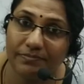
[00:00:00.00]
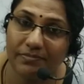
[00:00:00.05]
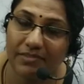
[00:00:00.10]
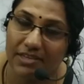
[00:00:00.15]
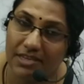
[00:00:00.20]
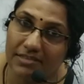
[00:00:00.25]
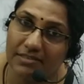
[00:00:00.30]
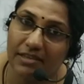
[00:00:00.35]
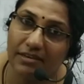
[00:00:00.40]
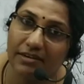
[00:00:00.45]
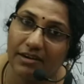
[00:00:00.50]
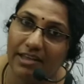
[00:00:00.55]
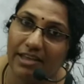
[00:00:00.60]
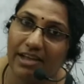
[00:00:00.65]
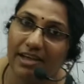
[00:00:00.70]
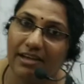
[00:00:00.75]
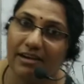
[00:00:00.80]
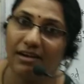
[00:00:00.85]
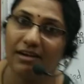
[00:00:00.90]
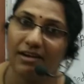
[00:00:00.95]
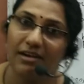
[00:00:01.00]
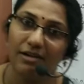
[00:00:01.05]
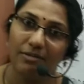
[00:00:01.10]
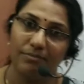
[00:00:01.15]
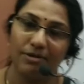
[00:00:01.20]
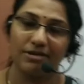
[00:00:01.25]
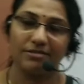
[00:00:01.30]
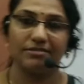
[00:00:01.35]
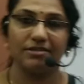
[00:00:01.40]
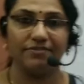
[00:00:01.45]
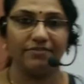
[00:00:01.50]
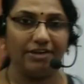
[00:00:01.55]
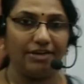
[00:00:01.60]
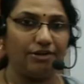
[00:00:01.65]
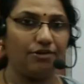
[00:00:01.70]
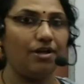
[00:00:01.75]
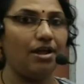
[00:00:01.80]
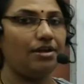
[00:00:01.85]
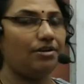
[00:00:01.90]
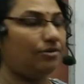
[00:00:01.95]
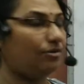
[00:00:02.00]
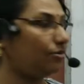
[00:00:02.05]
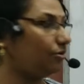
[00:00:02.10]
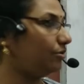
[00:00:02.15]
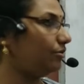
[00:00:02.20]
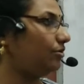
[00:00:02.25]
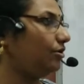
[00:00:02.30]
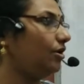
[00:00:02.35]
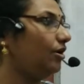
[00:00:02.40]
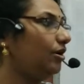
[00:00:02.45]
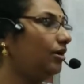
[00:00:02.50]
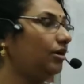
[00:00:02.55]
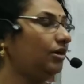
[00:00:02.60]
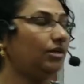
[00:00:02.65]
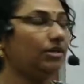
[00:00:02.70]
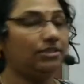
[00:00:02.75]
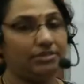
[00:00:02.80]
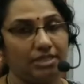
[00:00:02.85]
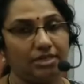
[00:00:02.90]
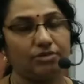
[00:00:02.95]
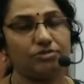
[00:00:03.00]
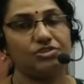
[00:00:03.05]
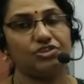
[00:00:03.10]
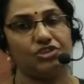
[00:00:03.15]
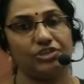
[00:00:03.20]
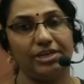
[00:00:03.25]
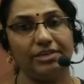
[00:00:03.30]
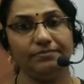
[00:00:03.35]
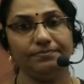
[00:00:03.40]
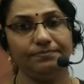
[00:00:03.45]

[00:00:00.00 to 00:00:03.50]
Is it clear? Pause the video and do the question.